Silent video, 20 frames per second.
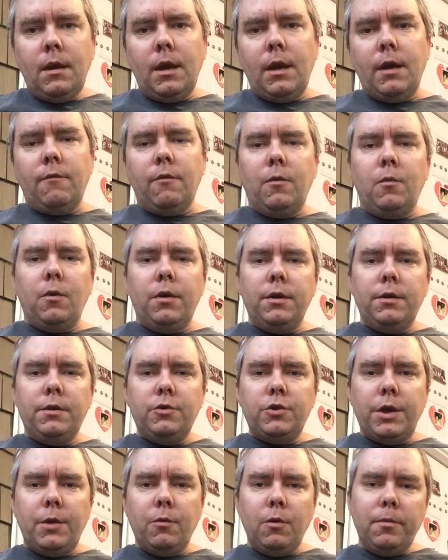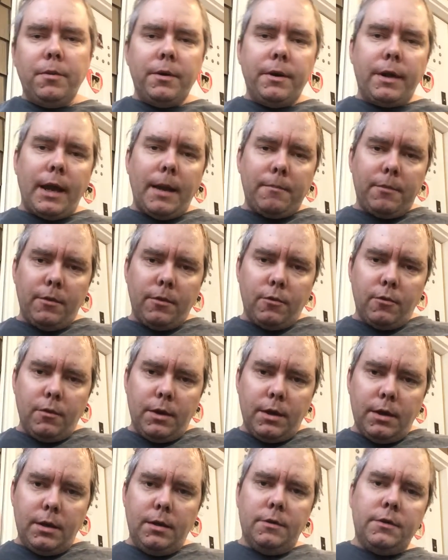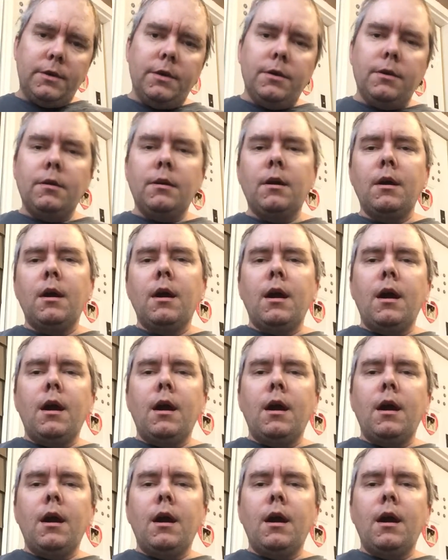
Hey everyone, Jay Wilburn, Captain Three Kidneys here.